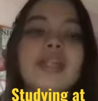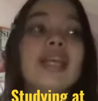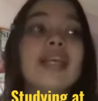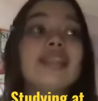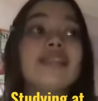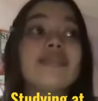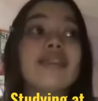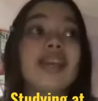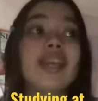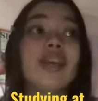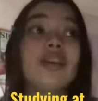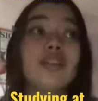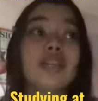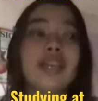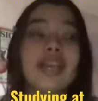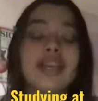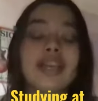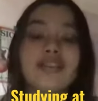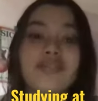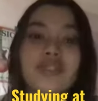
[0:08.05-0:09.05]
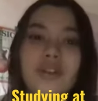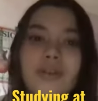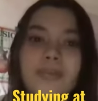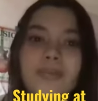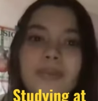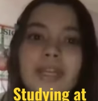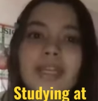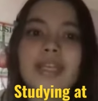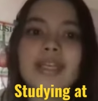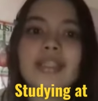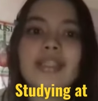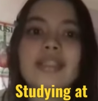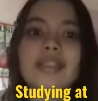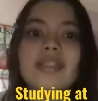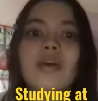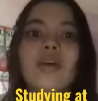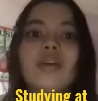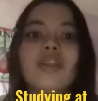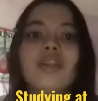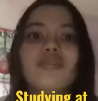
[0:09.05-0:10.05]
It's very good to get different opinions
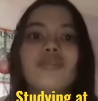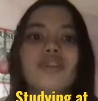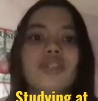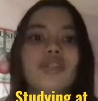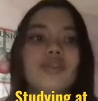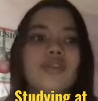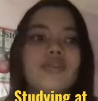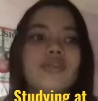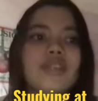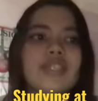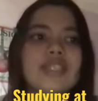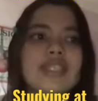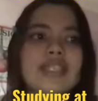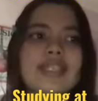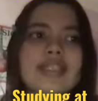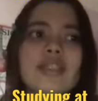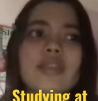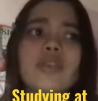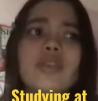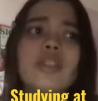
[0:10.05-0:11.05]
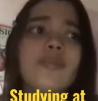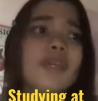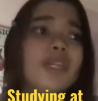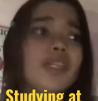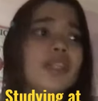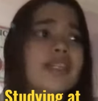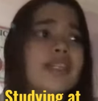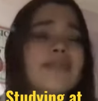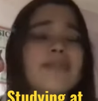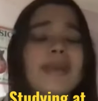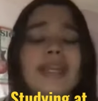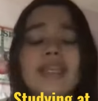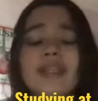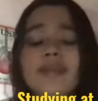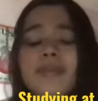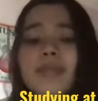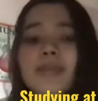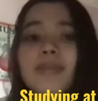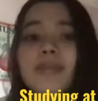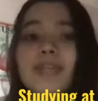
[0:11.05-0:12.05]
on different universities. So speak to as many
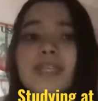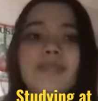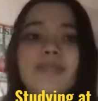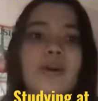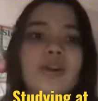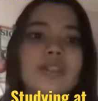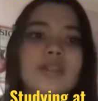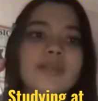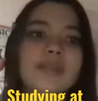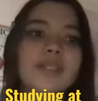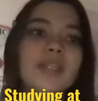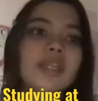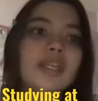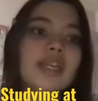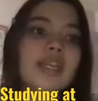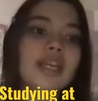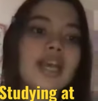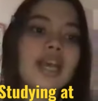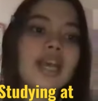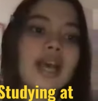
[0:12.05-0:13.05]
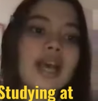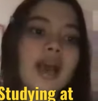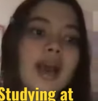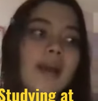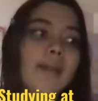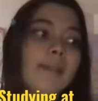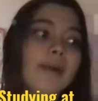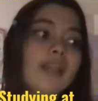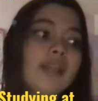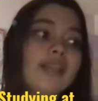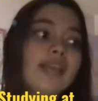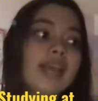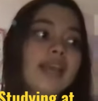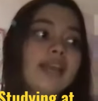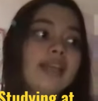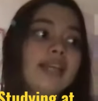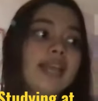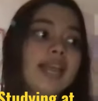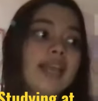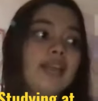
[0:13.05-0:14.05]
people as possible. But then
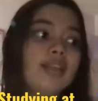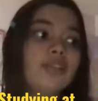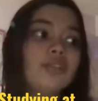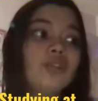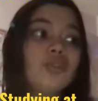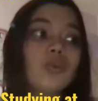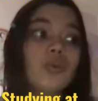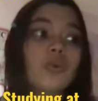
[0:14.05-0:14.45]
again,